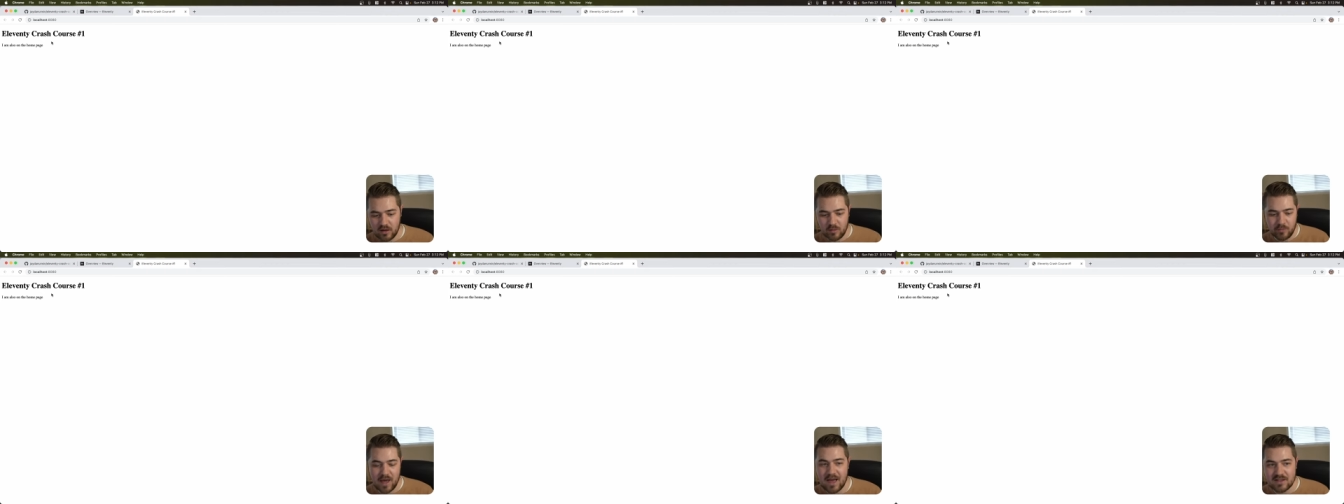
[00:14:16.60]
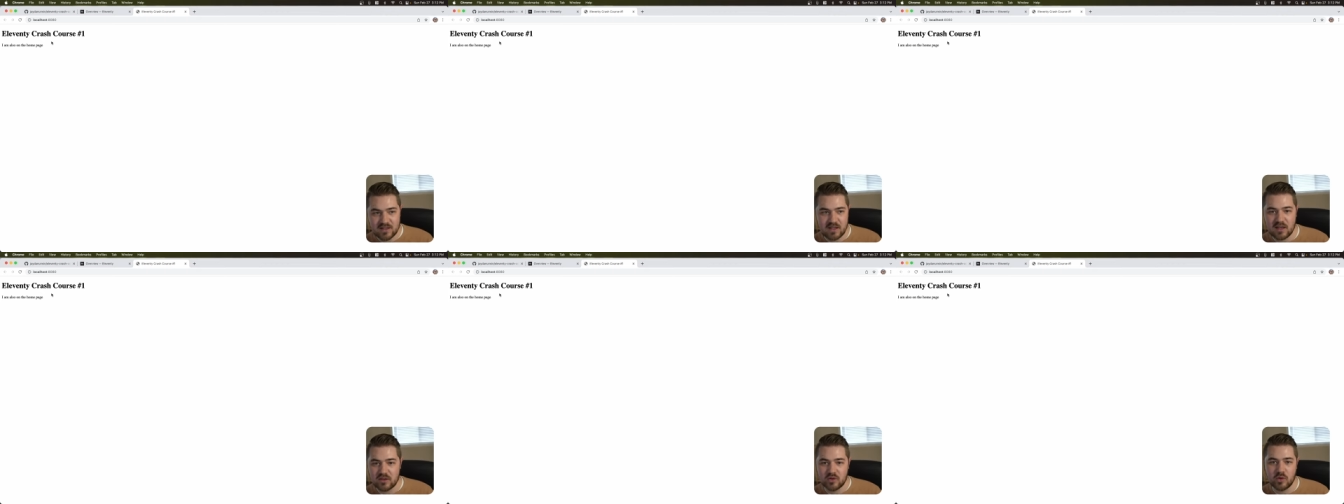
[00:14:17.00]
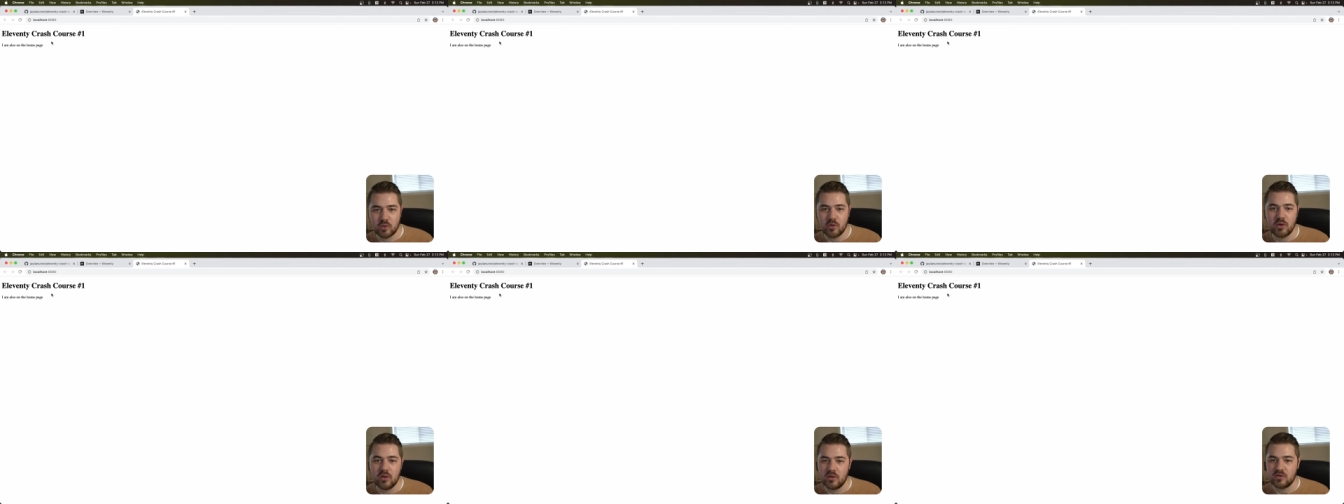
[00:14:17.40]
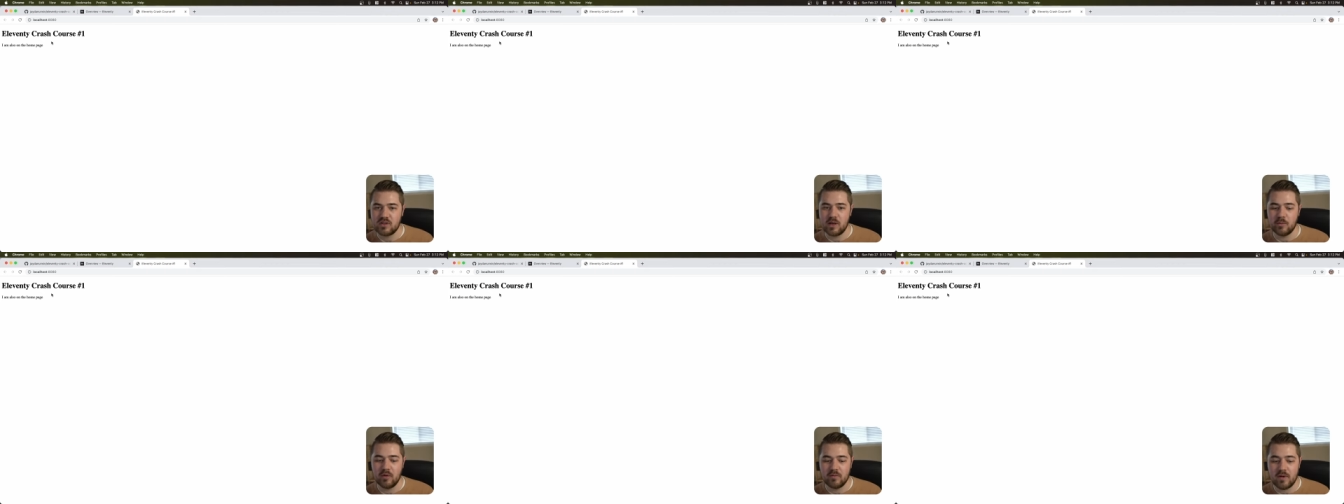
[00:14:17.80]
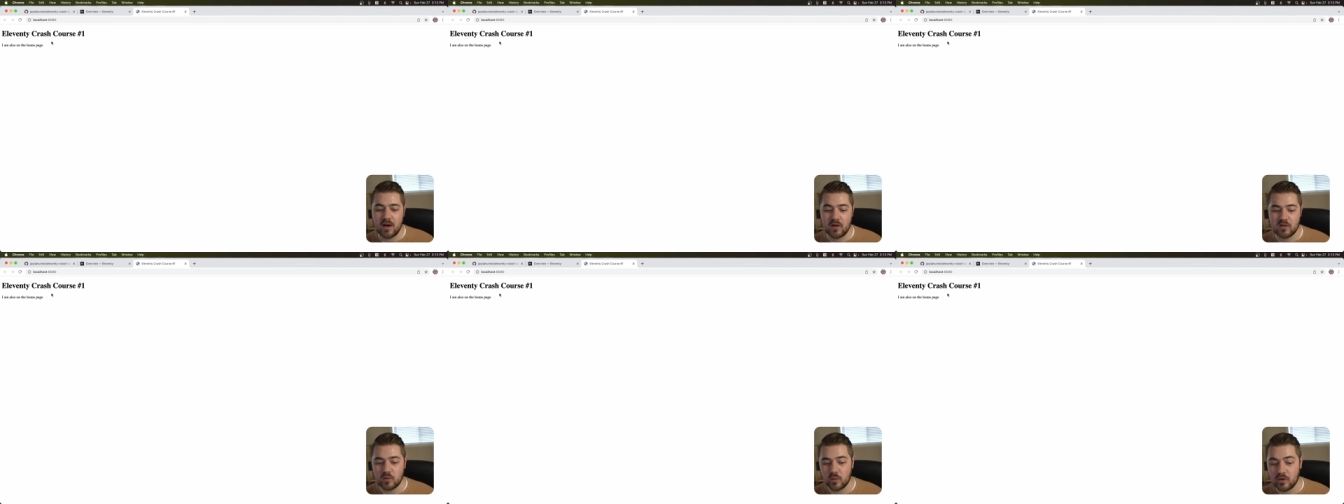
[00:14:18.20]
pass things through to those template
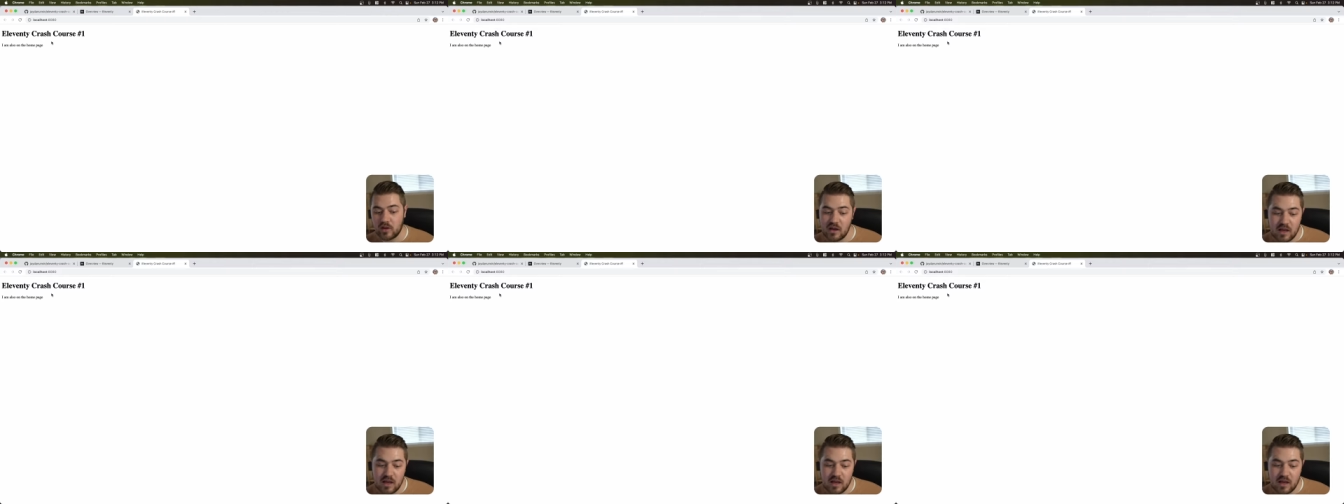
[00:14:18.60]
files really